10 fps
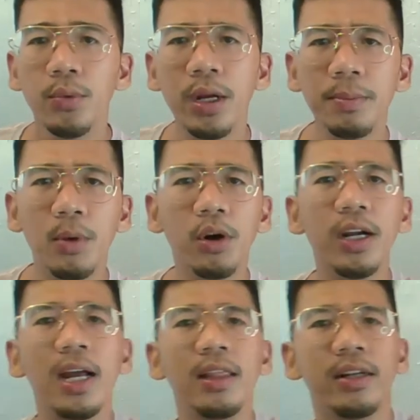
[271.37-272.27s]
We are
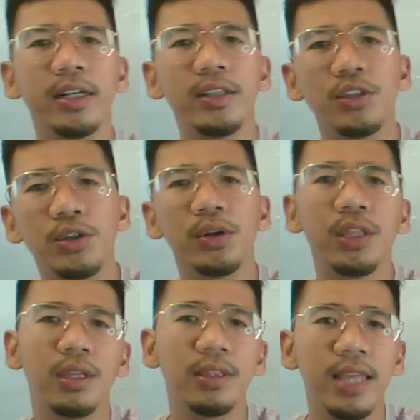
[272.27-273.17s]
more alert
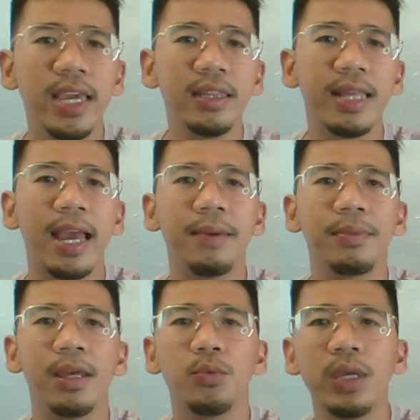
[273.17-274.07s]
during the daytime
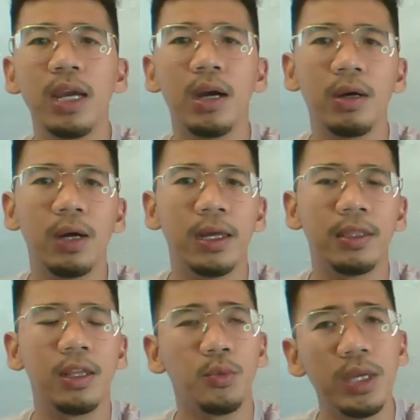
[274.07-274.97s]
than we
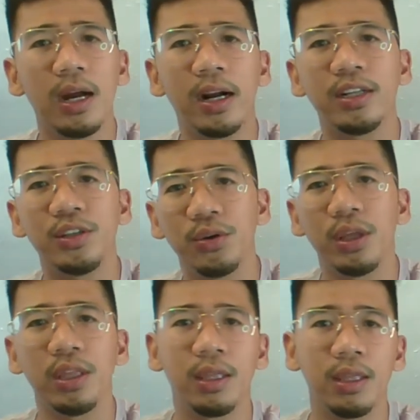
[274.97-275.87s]
are
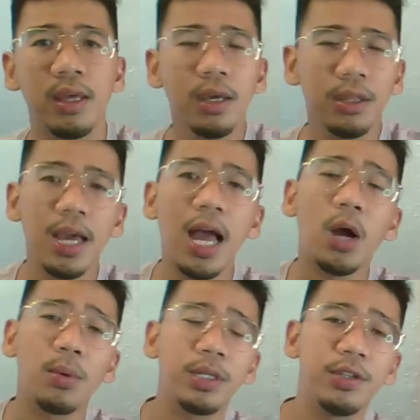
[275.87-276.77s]
during the
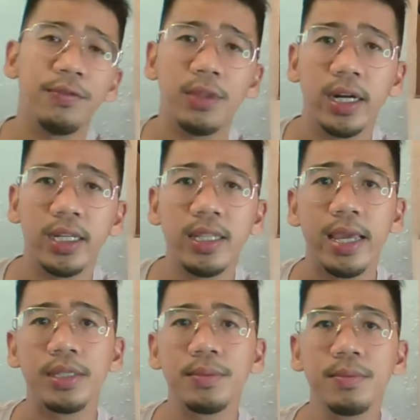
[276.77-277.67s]
hours of
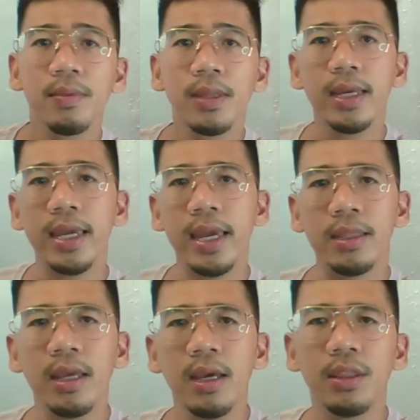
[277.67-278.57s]
darkness.
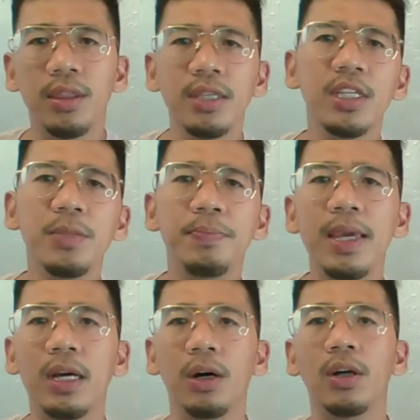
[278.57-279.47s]
And this is
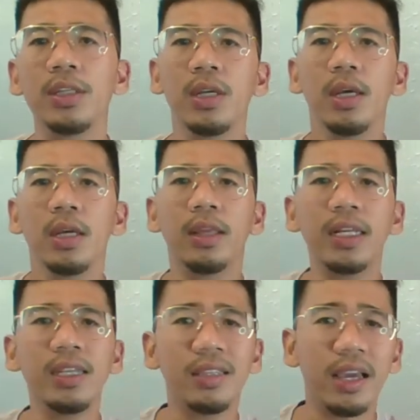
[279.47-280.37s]
because there
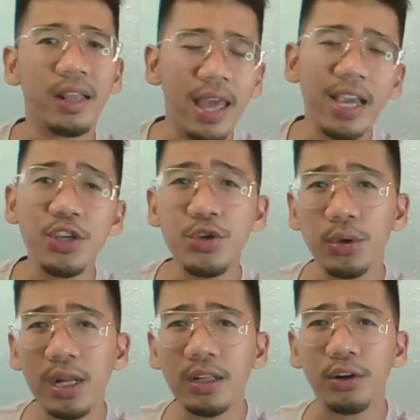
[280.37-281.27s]
is a direct
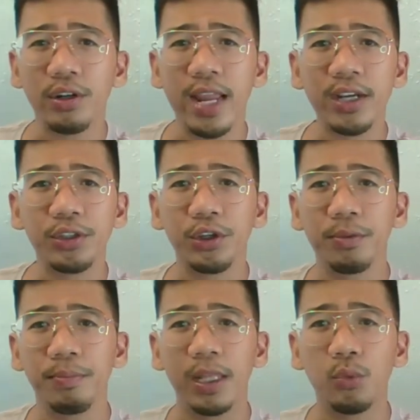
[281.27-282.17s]
neural
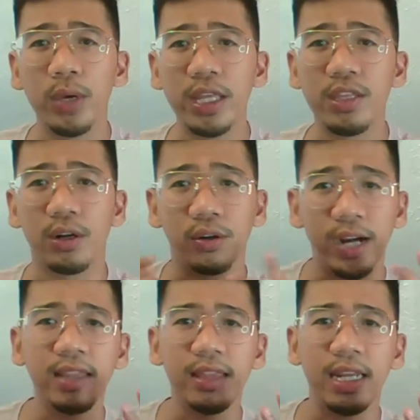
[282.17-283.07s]
connection between your
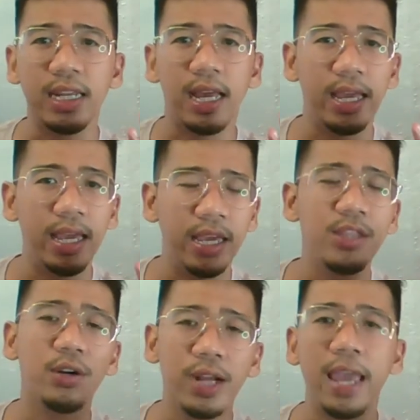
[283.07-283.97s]
retina
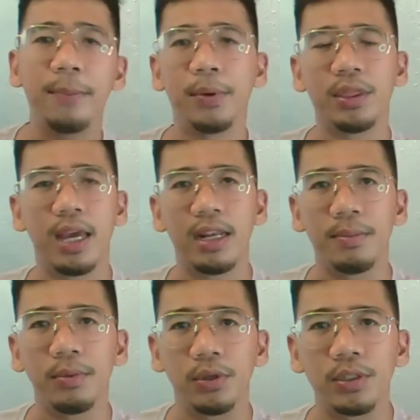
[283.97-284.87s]
and your
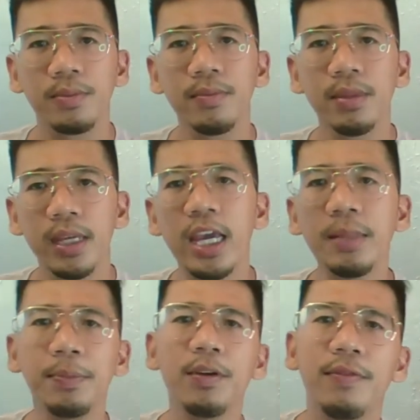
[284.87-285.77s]
hypothalamus.
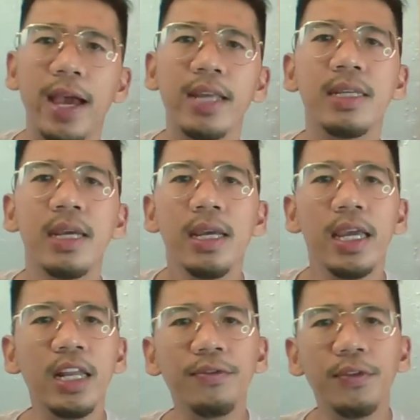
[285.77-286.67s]
It provides
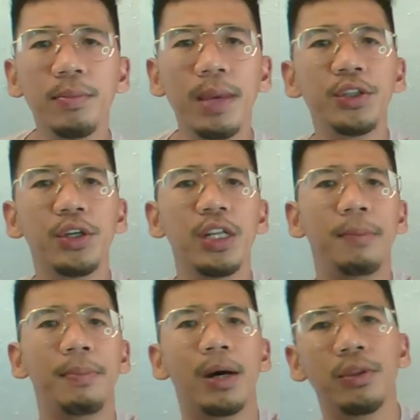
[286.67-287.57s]
information
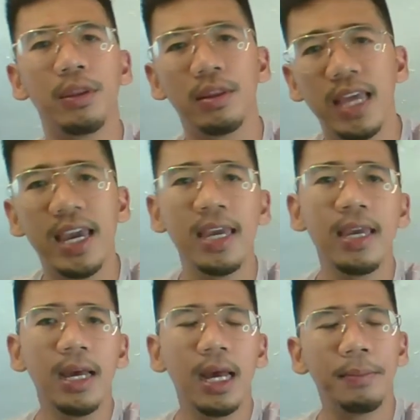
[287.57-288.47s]
about
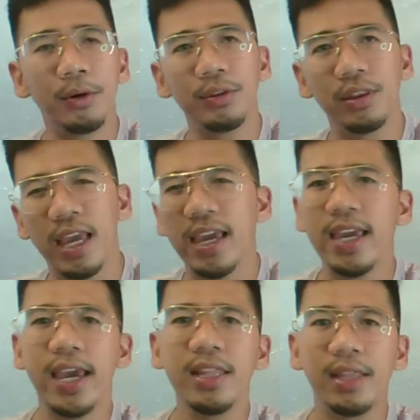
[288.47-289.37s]
day
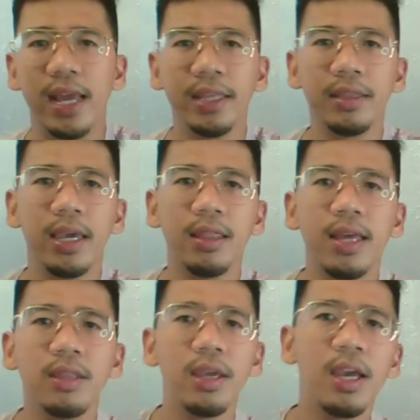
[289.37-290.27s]
and night, and
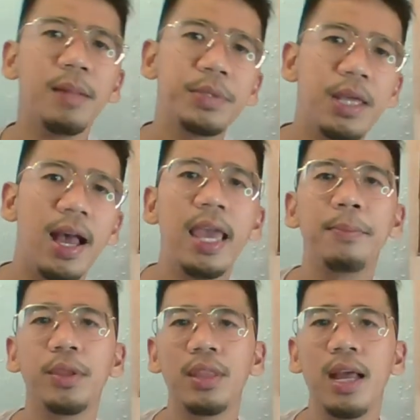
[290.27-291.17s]
that helps the
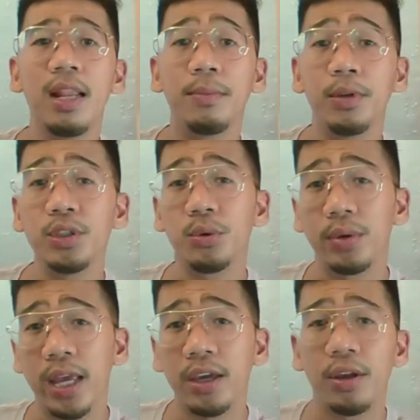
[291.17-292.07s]
hypothalamus to
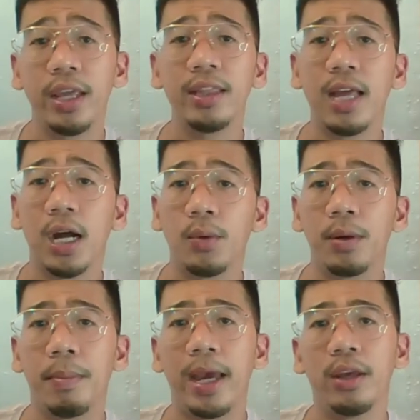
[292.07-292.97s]
regulate
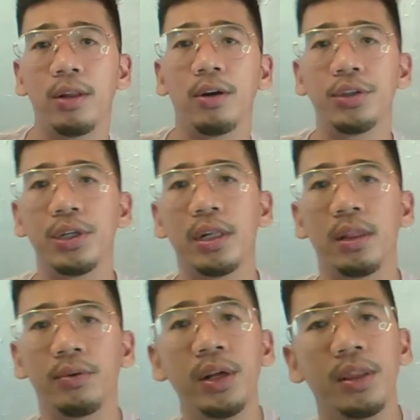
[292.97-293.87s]
our biological
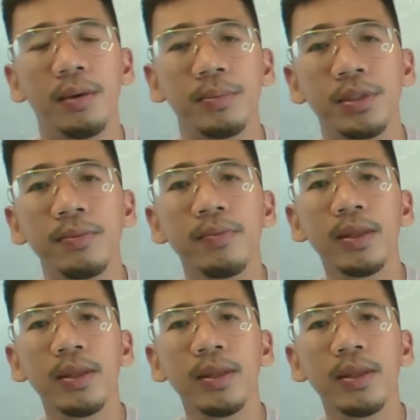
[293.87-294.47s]
rhythms.